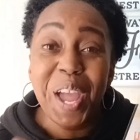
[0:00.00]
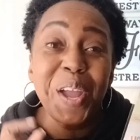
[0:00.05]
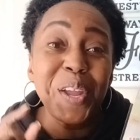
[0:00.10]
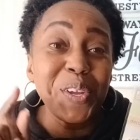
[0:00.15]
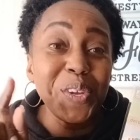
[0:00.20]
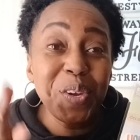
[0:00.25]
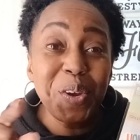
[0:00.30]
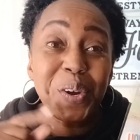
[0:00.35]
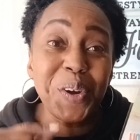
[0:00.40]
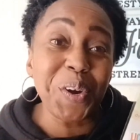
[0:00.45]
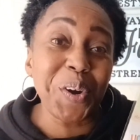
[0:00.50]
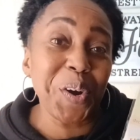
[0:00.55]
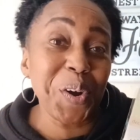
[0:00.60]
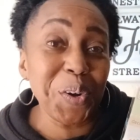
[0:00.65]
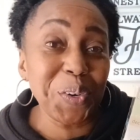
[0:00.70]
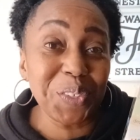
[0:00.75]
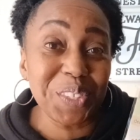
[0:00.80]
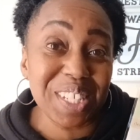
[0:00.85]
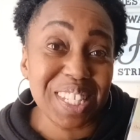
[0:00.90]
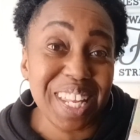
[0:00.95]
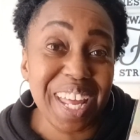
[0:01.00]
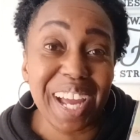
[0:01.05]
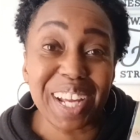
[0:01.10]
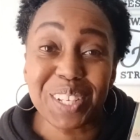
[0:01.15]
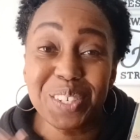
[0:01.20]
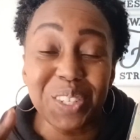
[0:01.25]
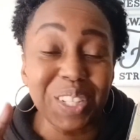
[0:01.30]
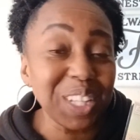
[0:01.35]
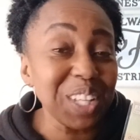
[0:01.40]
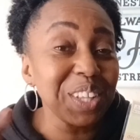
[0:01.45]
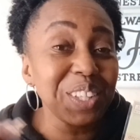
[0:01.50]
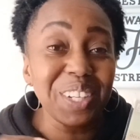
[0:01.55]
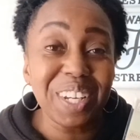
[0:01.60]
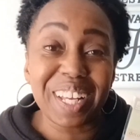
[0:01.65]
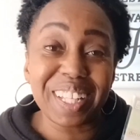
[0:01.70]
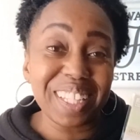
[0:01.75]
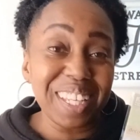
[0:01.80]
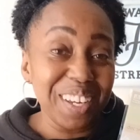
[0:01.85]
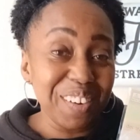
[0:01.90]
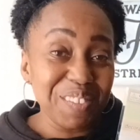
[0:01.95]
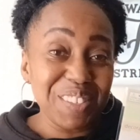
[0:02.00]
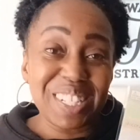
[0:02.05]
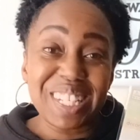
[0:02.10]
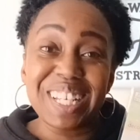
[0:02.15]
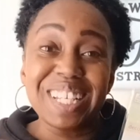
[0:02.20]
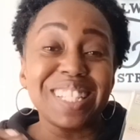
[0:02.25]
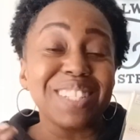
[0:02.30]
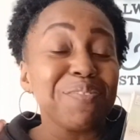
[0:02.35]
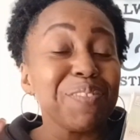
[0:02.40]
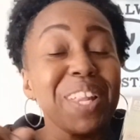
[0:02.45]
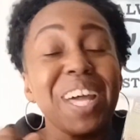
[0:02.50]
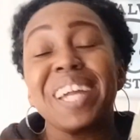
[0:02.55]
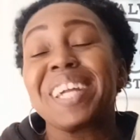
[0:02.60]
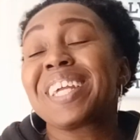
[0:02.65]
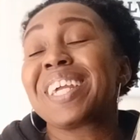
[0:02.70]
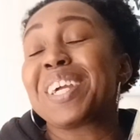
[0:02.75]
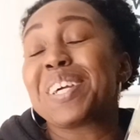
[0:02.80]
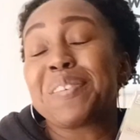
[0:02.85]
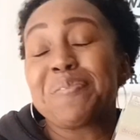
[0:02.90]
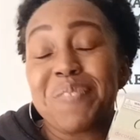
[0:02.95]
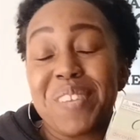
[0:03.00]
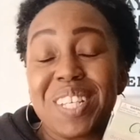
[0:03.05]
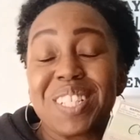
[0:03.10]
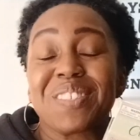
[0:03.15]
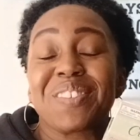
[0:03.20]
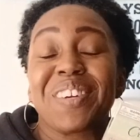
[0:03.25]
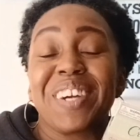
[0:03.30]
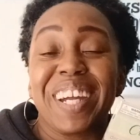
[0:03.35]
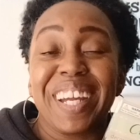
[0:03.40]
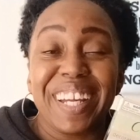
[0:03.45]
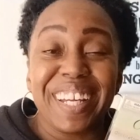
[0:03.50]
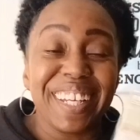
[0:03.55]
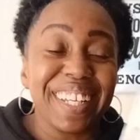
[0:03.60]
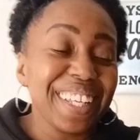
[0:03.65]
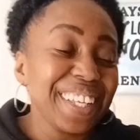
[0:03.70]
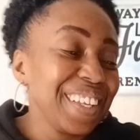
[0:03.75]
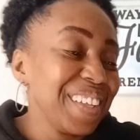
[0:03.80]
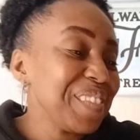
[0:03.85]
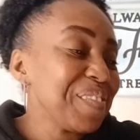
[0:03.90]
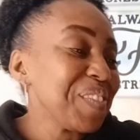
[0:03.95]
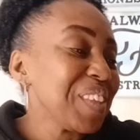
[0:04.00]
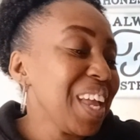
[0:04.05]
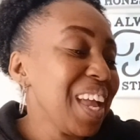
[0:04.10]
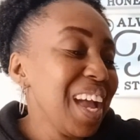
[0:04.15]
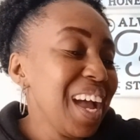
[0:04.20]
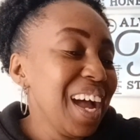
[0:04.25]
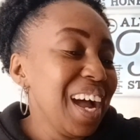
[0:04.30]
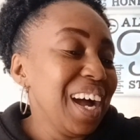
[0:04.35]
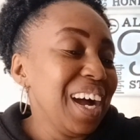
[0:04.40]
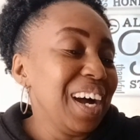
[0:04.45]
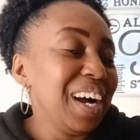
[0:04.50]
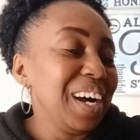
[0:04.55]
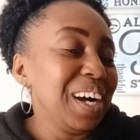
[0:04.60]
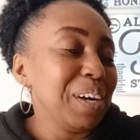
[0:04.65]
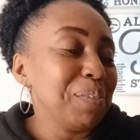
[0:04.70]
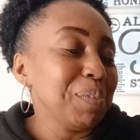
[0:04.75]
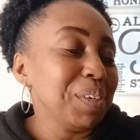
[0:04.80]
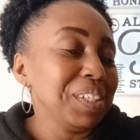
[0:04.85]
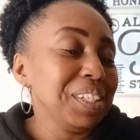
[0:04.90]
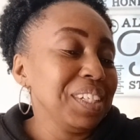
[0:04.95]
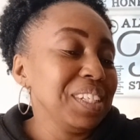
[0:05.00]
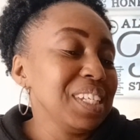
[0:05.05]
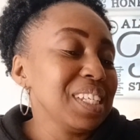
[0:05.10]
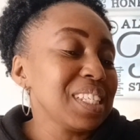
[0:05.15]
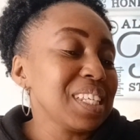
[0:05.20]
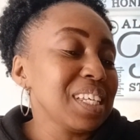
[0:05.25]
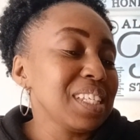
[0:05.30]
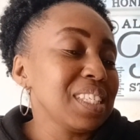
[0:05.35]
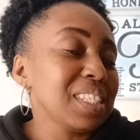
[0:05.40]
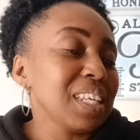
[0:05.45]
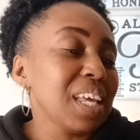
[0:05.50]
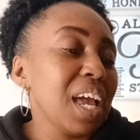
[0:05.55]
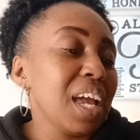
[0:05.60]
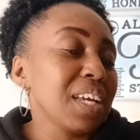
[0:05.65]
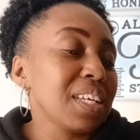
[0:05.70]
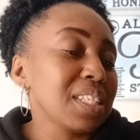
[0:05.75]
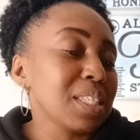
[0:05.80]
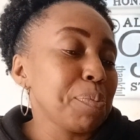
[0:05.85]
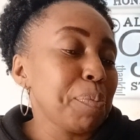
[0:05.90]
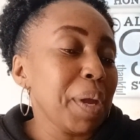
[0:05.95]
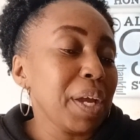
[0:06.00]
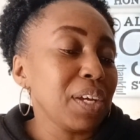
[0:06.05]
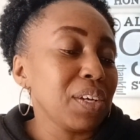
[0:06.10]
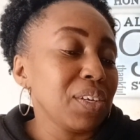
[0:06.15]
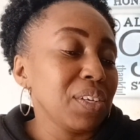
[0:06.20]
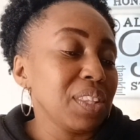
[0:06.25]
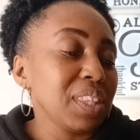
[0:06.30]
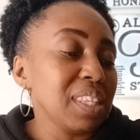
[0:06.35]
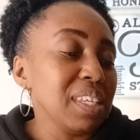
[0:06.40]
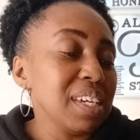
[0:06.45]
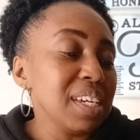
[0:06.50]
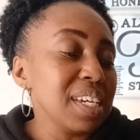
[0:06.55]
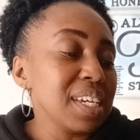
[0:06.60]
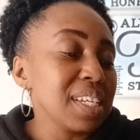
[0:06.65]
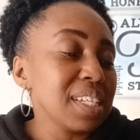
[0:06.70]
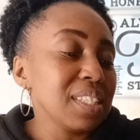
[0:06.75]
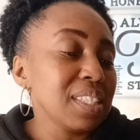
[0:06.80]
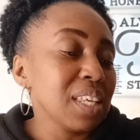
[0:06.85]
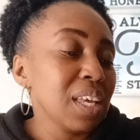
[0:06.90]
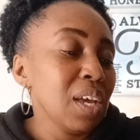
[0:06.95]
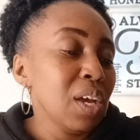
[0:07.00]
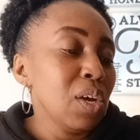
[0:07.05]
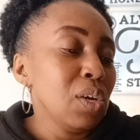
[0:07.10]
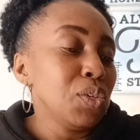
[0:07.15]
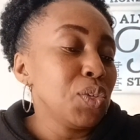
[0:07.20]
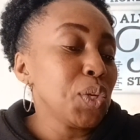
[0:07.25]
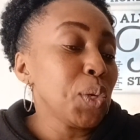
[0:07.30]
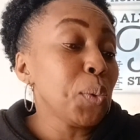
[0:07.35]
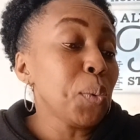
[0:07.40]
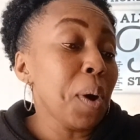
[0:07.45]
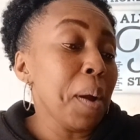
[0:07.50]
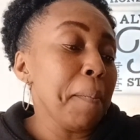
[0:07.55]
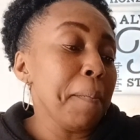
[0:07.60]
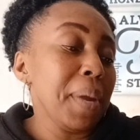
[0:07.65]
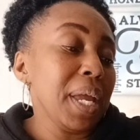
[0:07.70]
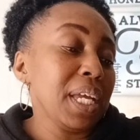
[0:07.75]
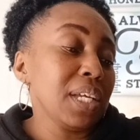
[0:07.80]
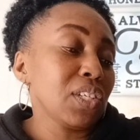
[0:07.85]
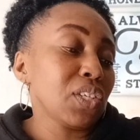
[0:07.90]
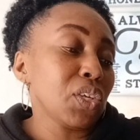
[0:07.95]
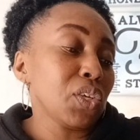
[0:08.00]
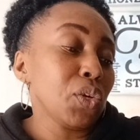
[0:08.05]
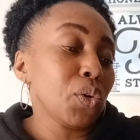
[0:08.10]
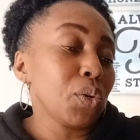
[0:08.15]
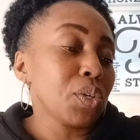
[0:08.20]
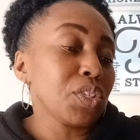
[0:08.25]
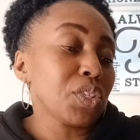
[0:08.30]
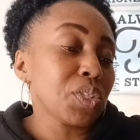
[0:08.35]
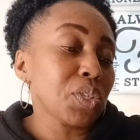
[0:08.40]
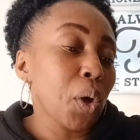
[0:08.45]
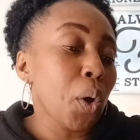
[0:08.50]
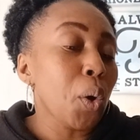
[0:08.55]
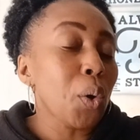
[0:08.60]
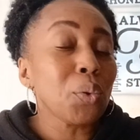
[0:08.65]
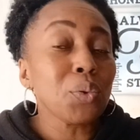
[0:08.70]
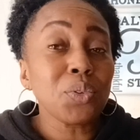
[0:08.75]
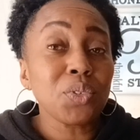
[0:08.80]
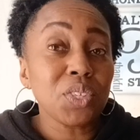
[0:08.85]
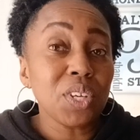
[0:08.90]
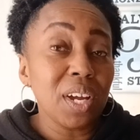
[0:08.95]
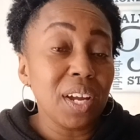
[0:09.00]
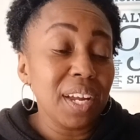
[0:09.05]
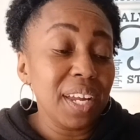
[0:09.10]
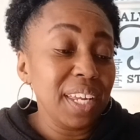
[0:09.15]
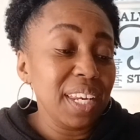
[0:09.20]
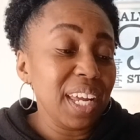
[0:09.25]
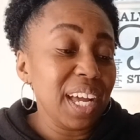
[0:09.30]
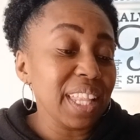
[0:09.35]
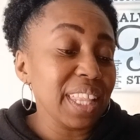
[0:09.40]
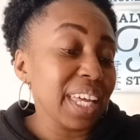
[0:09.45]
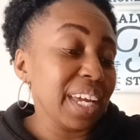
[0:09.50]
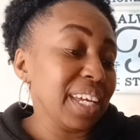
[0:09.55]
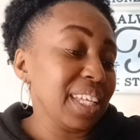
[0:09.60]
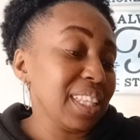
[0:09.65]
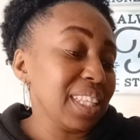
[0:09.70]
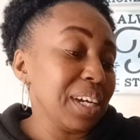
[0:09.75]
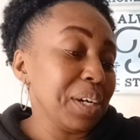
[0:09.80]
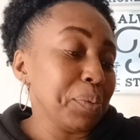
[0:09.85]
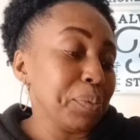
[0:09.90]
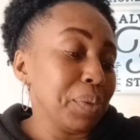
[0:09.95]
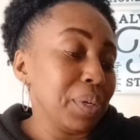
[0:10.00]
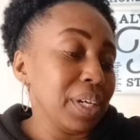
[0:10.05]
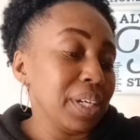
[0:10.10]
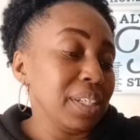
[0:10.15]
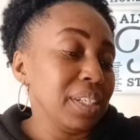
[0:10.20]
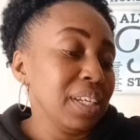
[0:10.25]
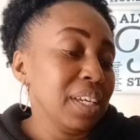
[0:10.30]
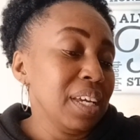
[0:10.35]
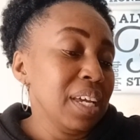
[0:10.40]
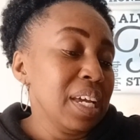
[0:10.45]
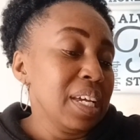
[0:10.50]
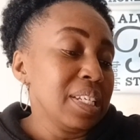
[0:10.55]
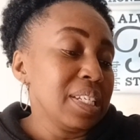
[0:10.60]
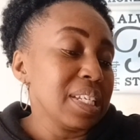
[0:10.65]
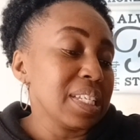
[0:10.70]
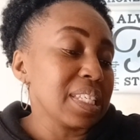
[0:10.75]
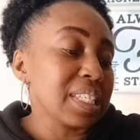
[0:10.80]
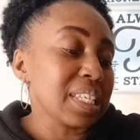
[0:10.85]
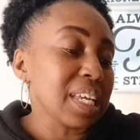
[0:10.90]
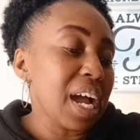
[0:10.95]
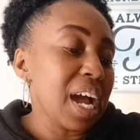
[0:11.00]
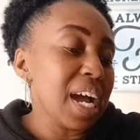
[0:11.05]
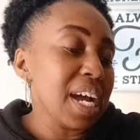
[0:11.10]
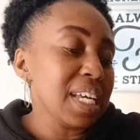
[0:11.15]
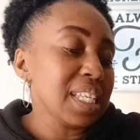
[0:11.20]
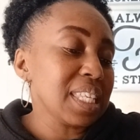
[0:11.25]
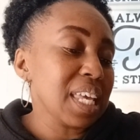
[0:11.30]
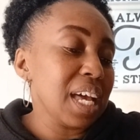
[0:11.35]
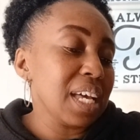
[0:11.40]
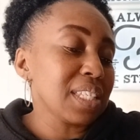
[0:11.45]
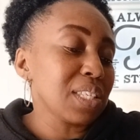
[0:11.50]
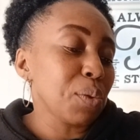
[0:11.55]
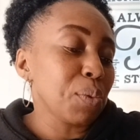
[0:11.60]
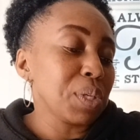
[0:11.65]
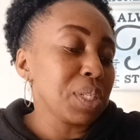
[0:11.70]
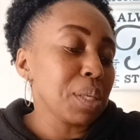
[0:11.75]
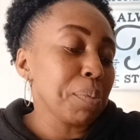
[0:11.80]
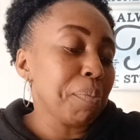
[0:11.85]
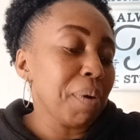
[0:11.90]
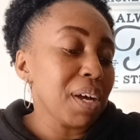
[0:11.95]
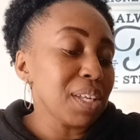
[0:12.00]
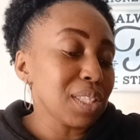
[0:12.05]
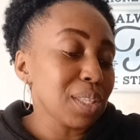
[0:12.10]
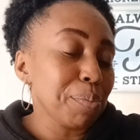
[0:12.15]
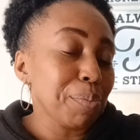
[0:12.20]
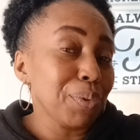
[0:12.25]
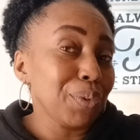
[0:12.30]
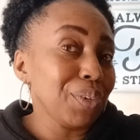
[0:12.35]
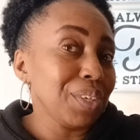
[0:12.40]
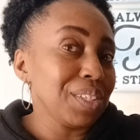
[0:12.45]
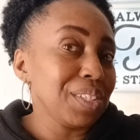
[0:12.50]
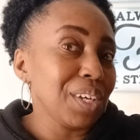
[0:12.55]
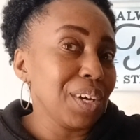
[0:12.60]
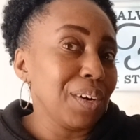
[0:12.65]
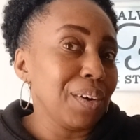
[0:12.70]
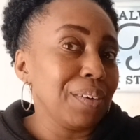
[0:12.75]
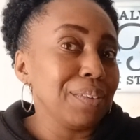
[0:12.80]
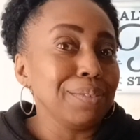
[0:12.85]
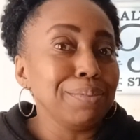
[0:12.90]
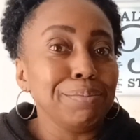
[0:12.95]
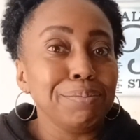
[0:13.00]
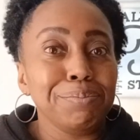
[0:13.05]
you're a whole snack you get to look at that every day it's like yeah that's right um, and then this says expect good things do what makes your soul shine. I like that one. Disguise as a responsible adult.